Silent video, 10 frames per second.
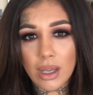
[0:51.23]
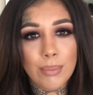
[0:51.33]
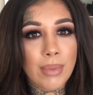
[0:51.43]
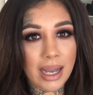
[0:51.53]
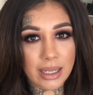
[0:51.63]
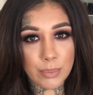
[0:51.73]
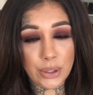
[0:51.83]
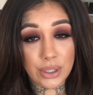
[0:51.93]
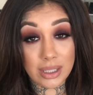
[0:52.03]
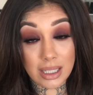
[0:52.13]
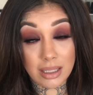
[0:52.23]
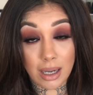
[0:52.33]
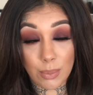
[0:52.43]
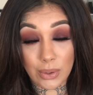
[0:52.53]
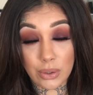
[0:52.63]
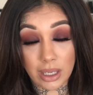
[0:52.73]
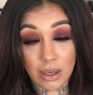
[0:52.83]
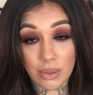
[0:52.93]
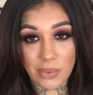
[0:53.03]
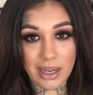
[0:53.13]
My computer desk got broken
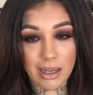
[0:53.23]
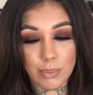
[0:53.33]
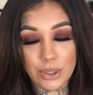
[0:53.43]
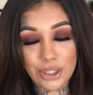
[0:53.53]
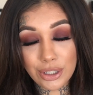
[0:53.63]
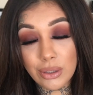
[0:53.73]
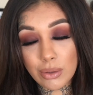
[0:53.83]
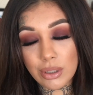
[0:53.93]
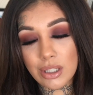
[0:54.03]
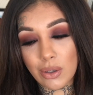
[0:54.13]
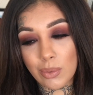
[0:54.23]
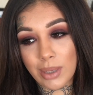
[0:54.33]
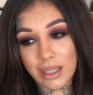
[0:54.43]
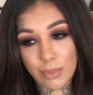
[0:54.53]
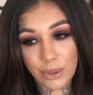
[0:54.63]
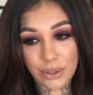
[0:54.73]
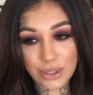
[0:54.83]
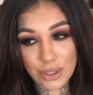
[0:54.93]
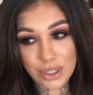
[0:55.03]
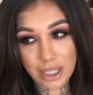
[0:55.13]
on the way up too, so my
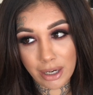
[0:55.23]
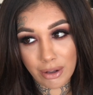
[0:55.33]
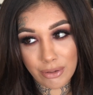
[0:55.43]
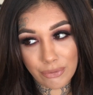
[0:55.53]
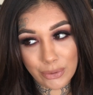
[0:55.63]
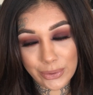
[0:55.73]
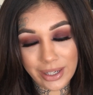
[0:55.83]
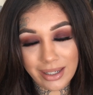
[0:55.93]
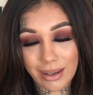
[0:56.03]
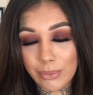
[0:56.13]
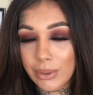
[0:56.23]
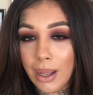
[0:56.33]
computers are sitting on the floor right now.